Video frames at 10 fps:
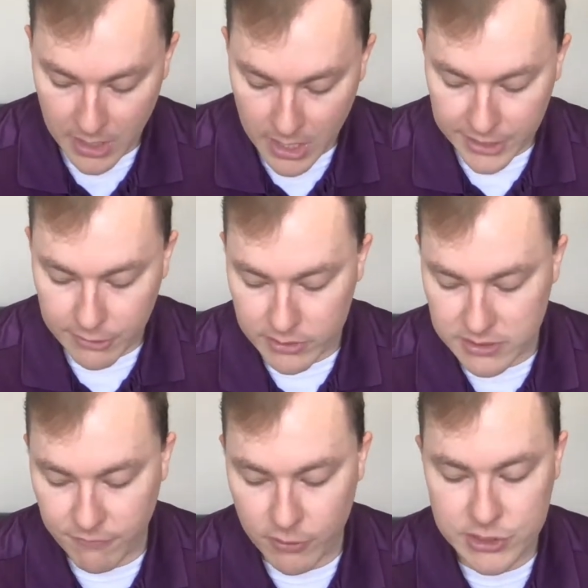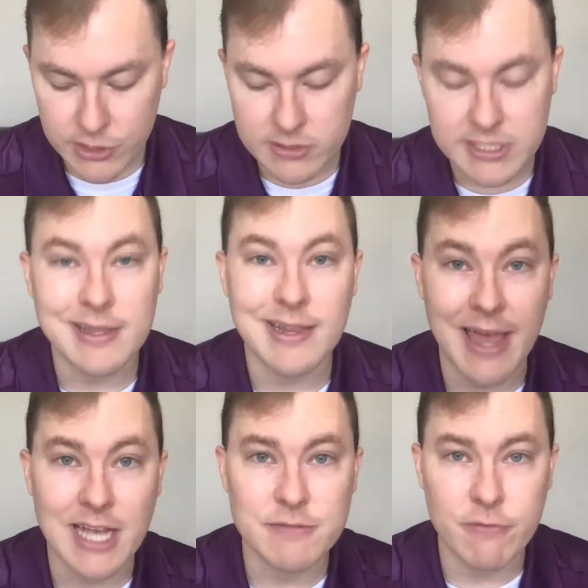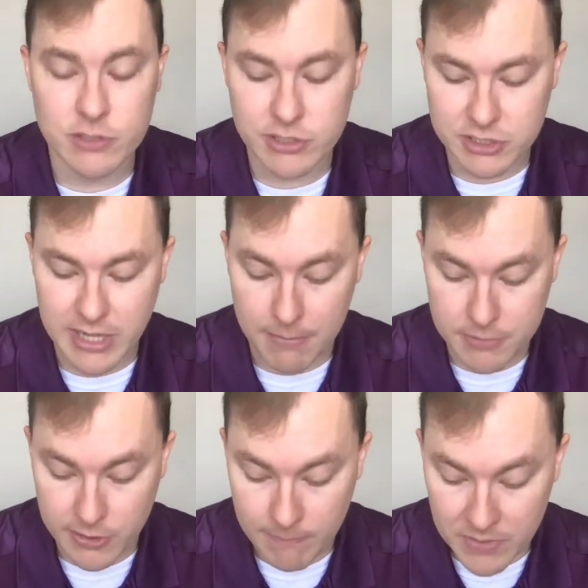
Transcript: And notice in verse 13, the last verse of the chapter,